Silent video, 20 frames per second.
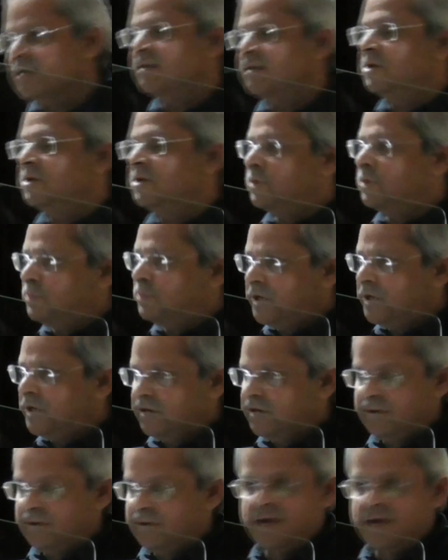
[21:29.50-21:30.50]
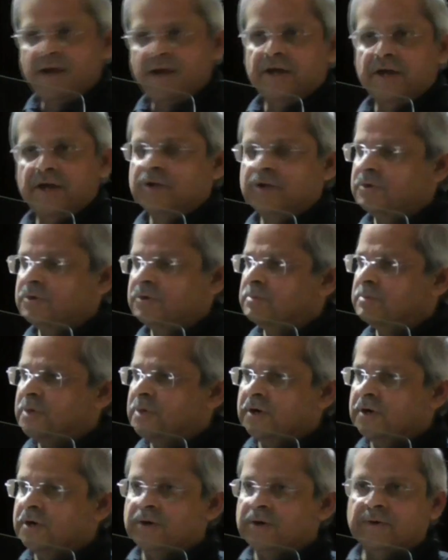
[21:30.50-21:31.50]
you could be
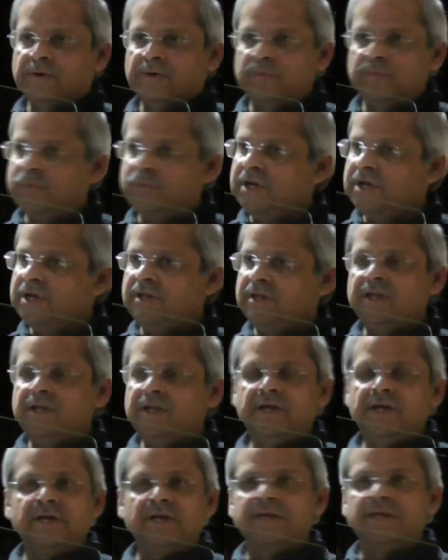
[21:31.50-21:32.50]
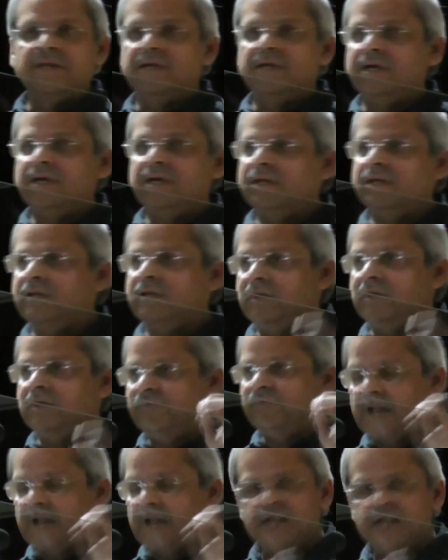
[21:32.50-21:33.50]
in the
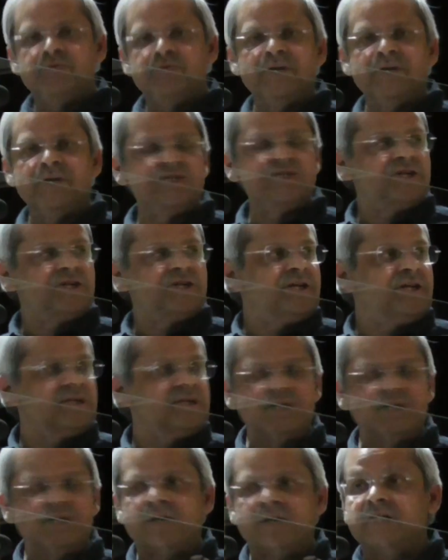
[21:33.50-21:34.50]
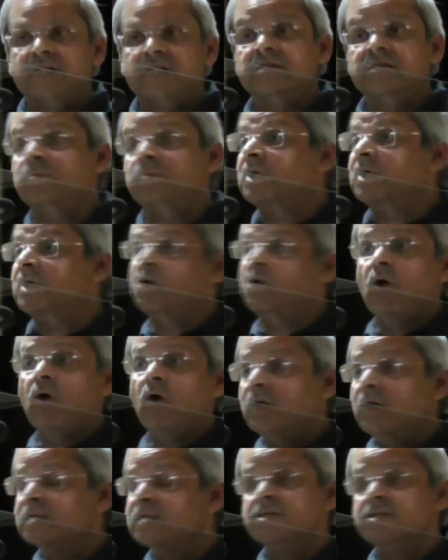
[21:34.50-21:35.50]
finance ministry, etc., but not
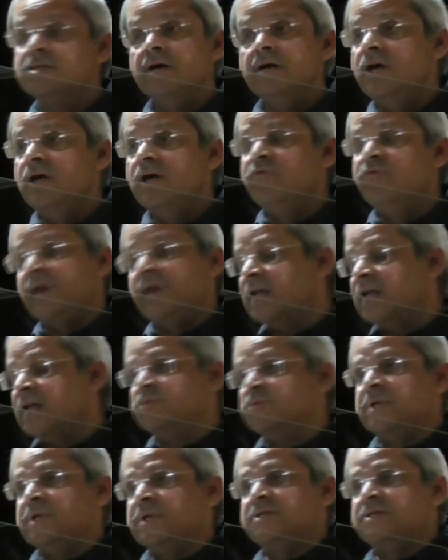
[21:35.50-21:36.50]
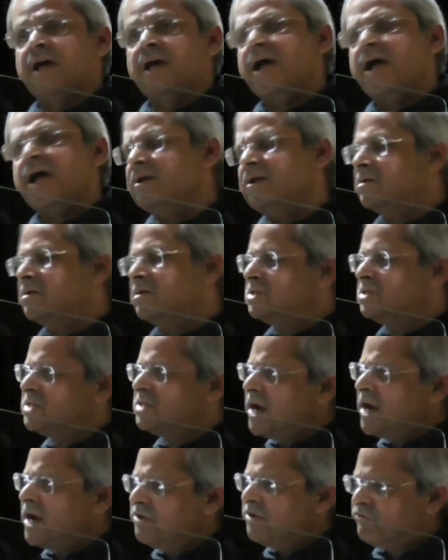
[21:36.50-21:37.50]
as a finance minister. And
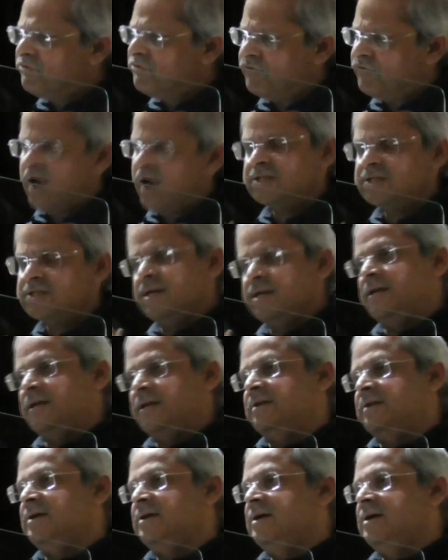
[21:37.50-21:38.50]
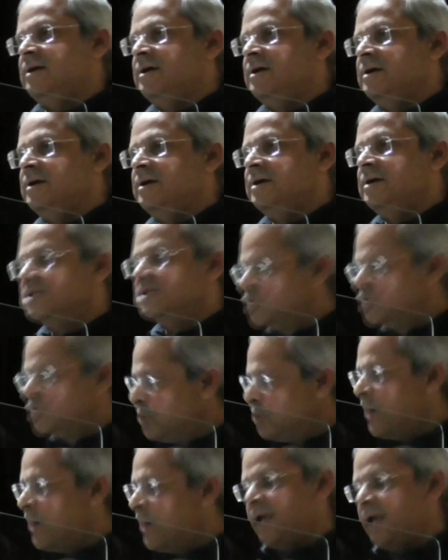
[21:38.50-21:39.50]
steadfastly, he stood
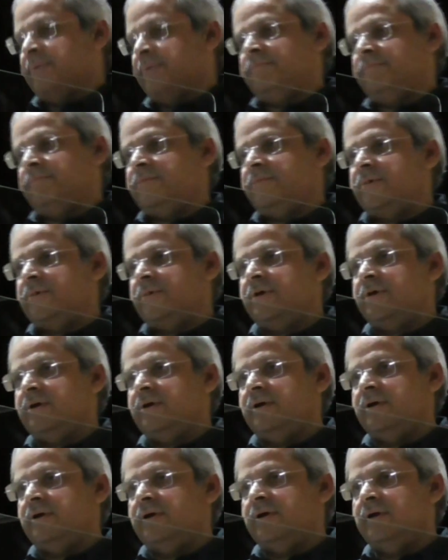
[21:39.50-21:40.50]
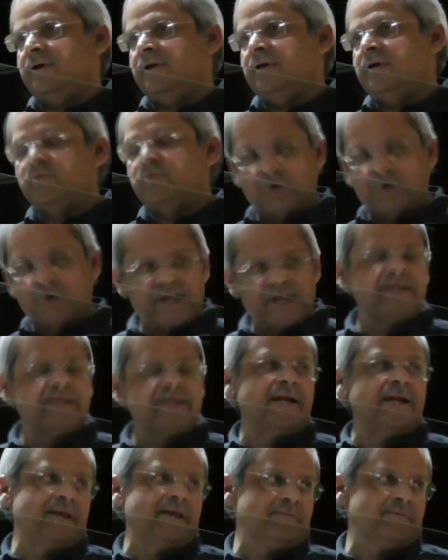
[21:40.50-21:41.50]
by him. He
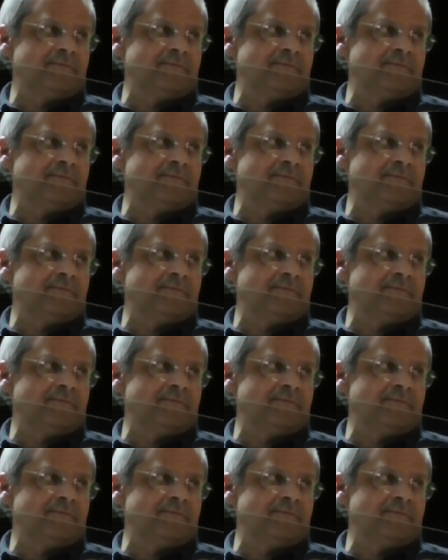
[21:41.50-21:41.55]
protected him.